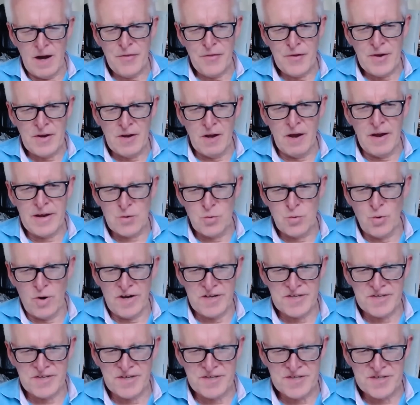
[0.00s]
I think
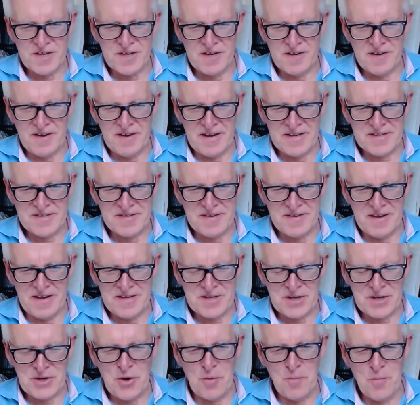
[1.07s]
likewise, it's a, it's
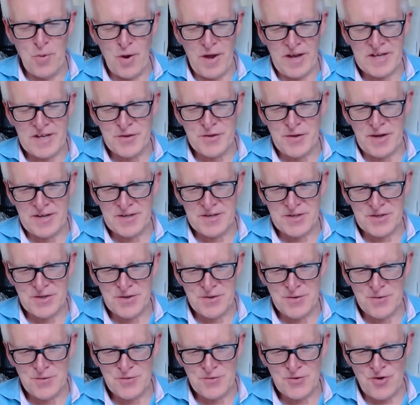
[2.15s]
it's a complex thing
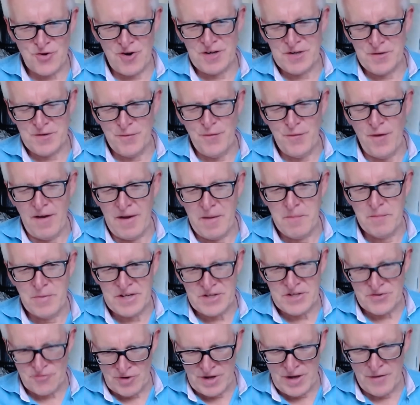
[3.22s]
to try and define, but
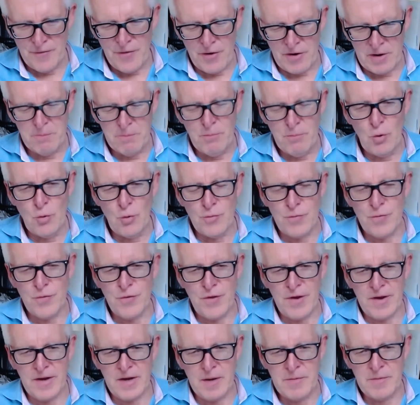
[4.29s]
it's really a very important
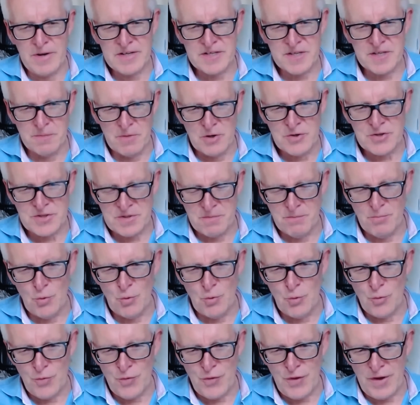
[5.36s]
thing. I mean, it's the most
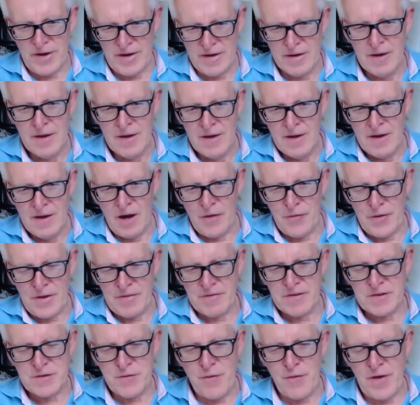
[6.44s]
important thing I
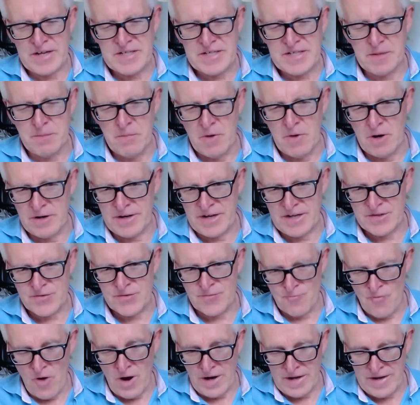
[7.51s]
think that's affecting
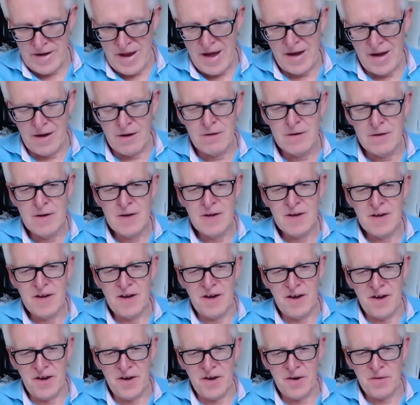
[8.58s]
markets right now.
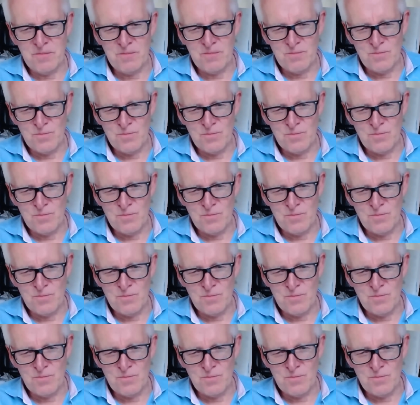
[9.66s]
Uh,